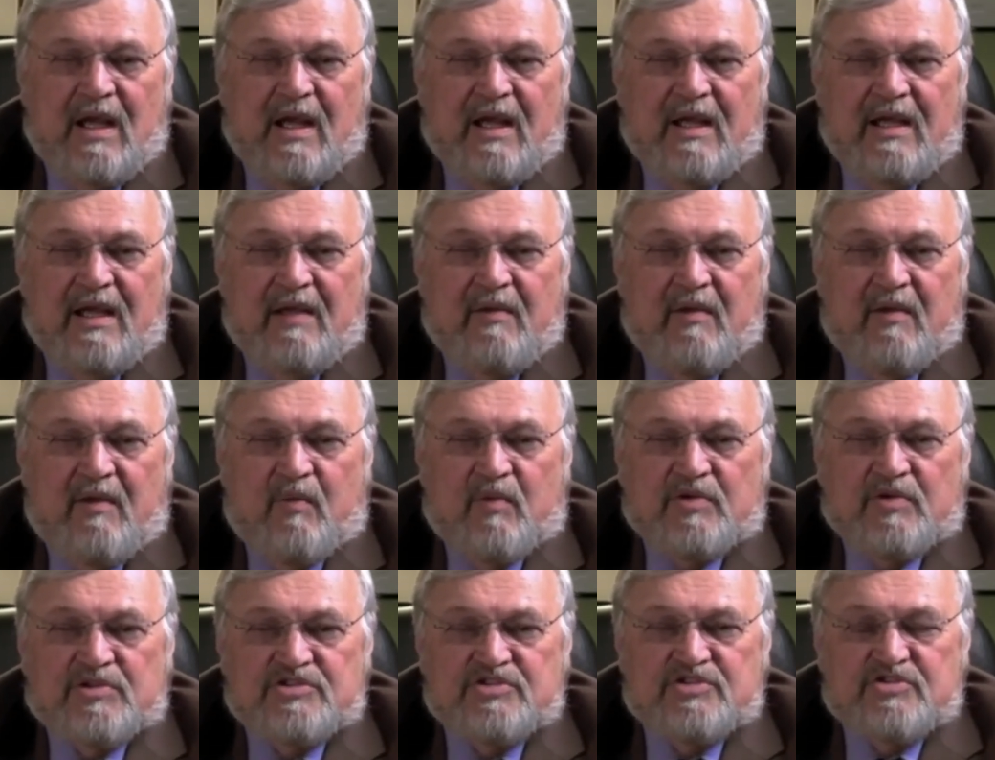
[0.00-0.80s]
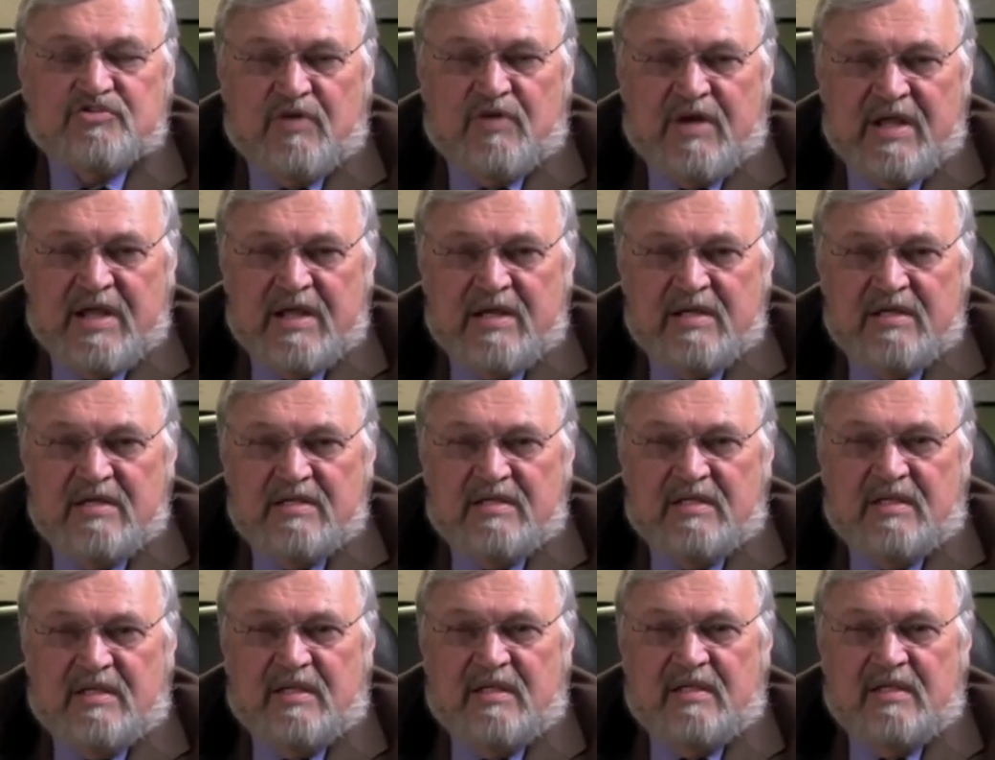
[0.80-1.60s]
I was
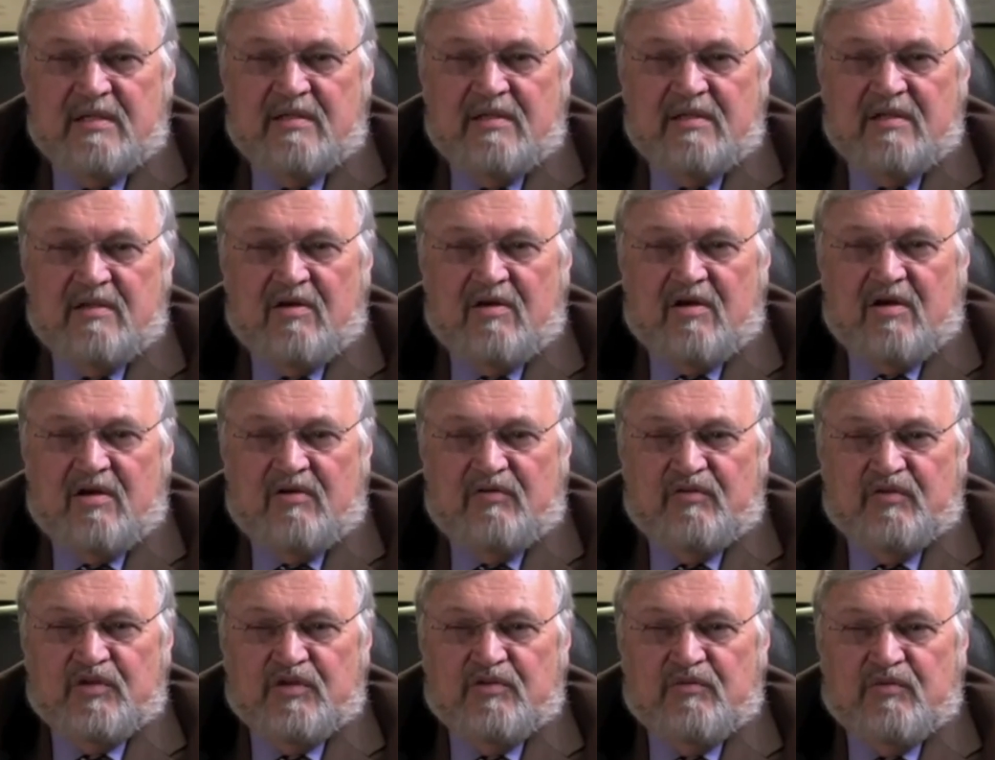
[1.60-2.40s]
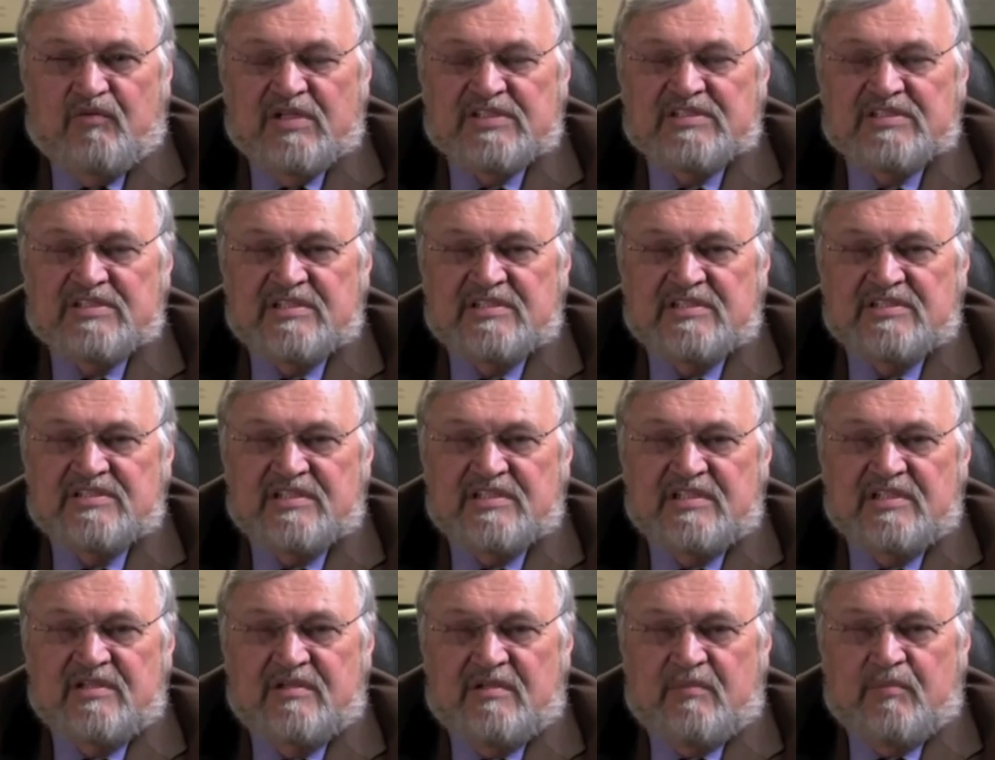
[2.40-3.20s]
trained in the Harvard
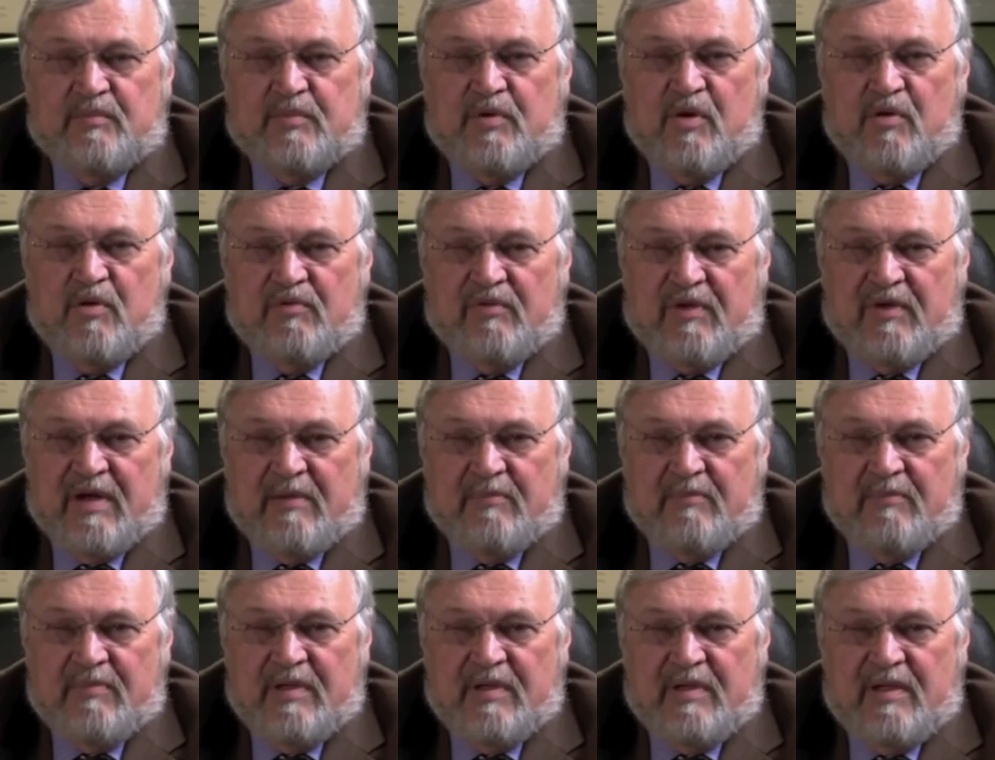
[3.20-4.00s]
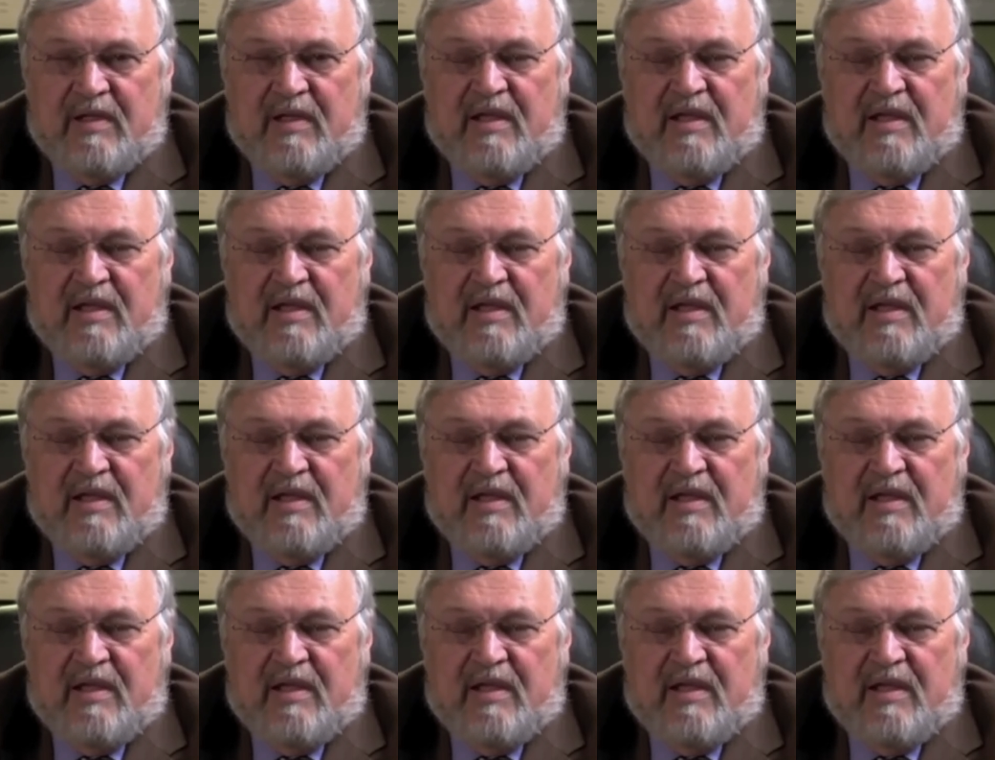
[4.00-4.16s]
residency program.